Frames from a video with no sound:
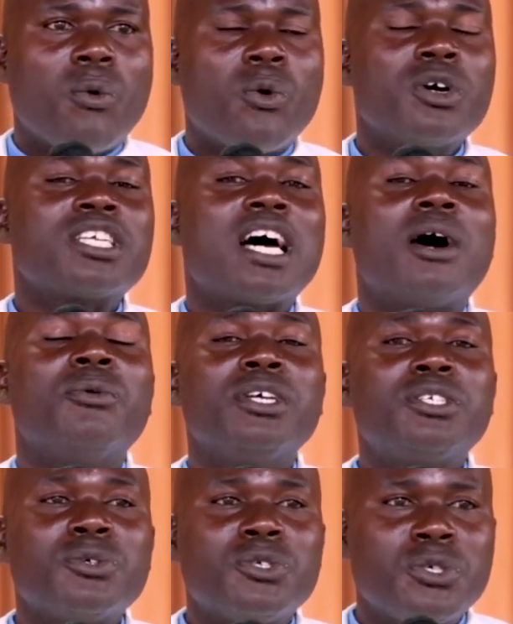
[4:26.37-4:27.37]
what are
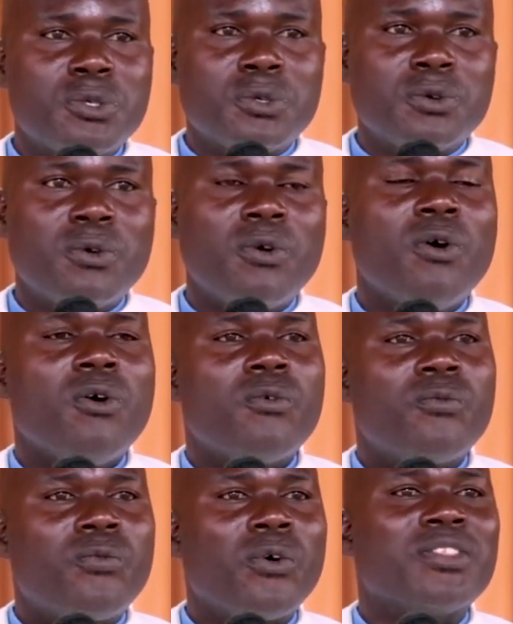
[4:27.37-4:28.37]
we to do
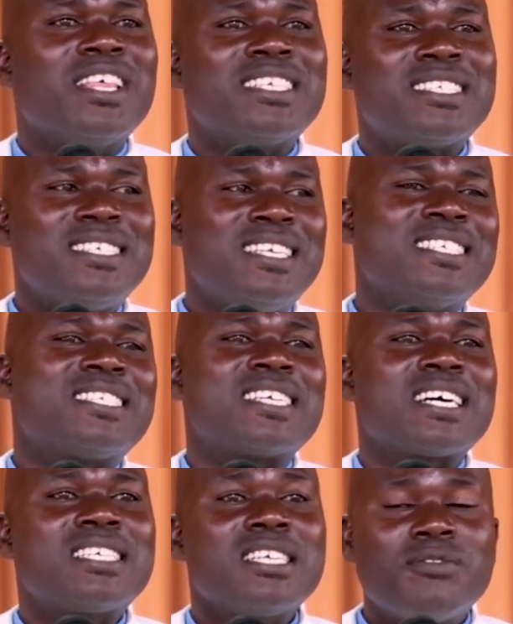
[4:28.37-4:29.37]
for this
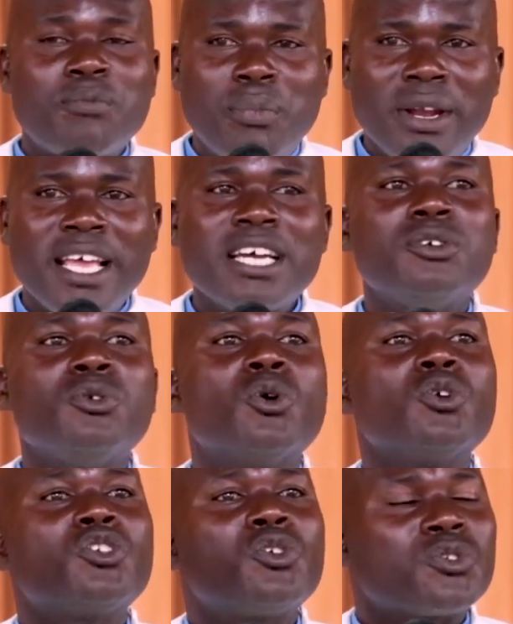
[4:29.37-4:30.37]
destructive plague
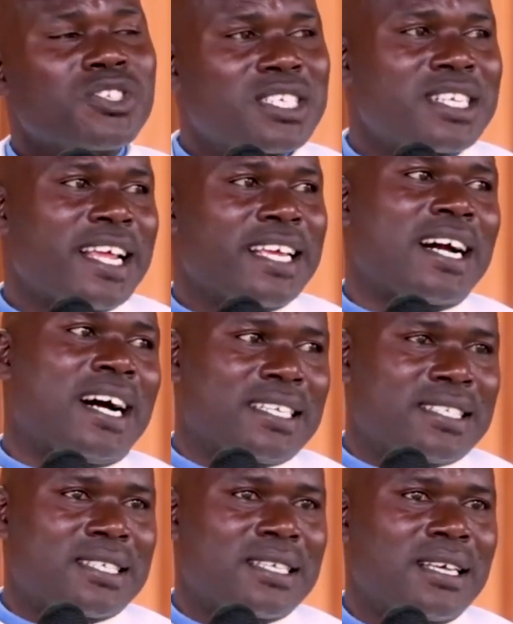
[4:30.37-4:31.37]
not to strike
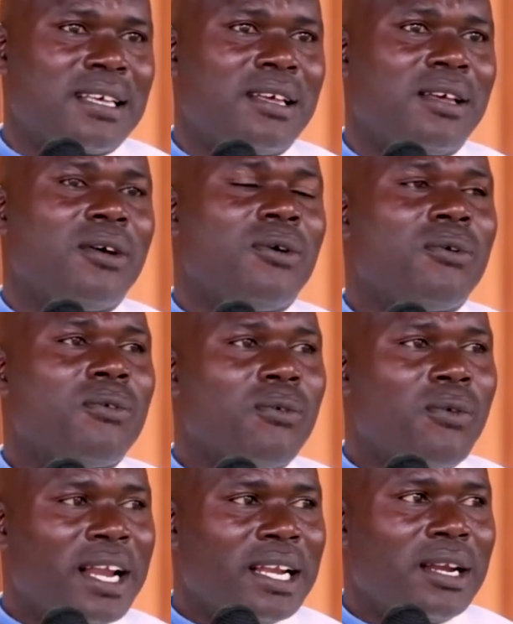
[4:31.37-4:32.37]
us?
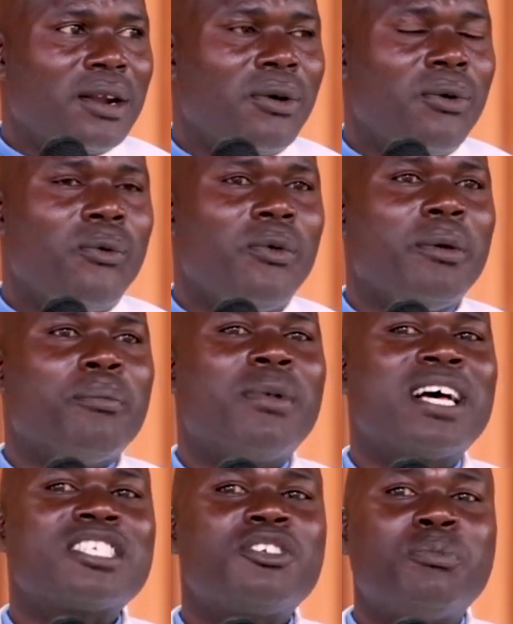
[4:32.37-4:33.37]
One, we
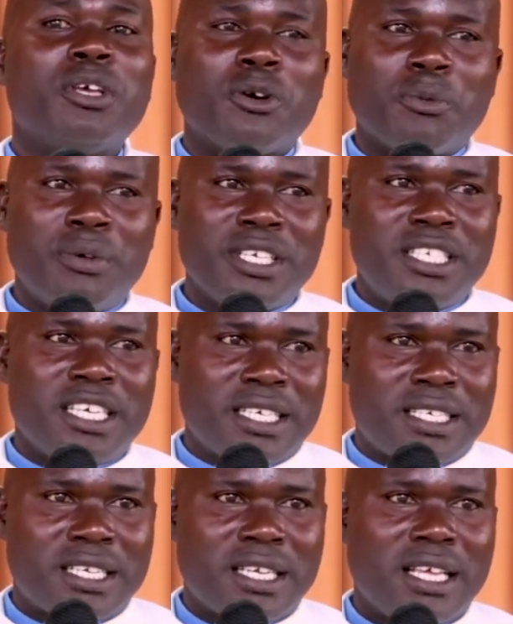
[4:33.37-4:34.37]
must be
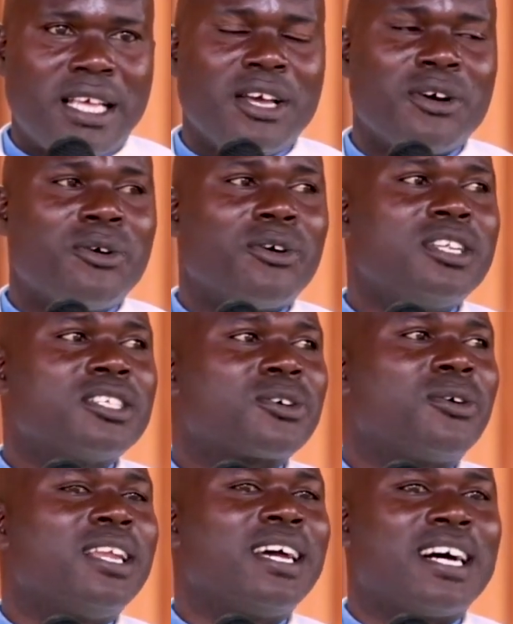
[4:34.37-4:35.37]
obedient. God is
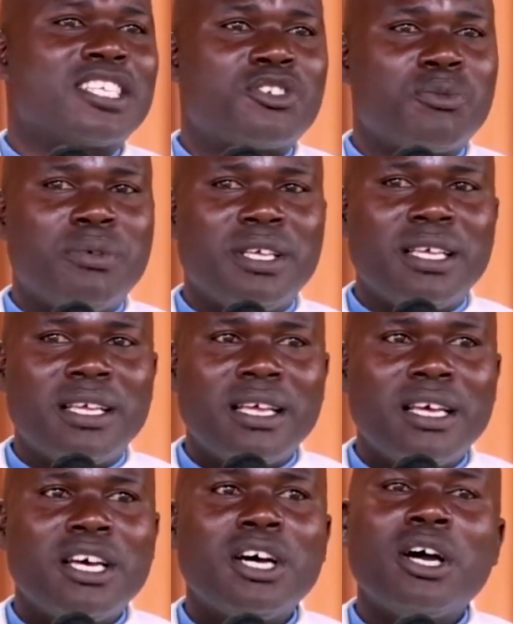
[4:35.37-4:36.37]
calling us to be,
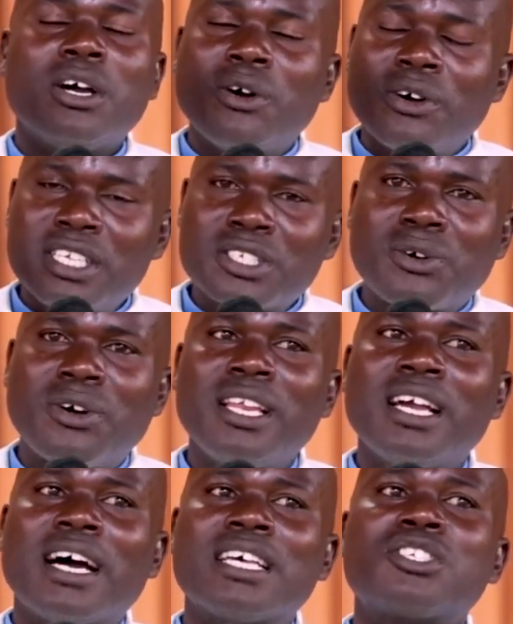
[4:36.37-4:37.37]
God is
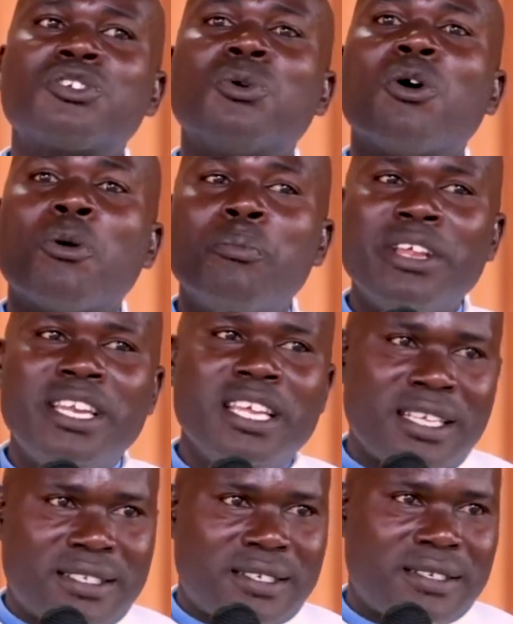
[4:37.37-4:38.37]
calling us to
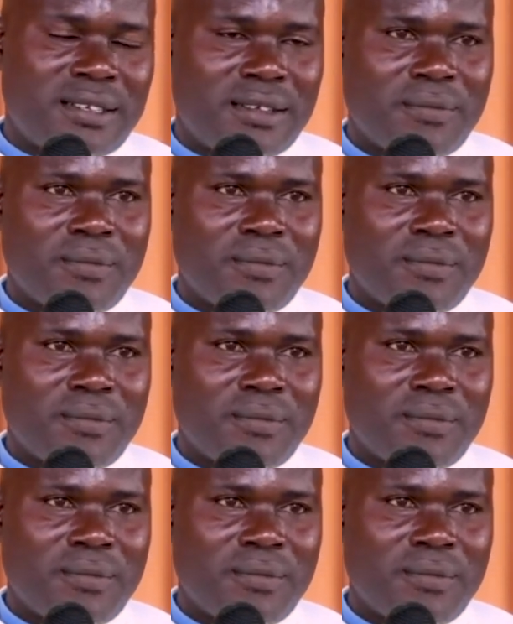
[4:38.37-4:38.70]
obedience.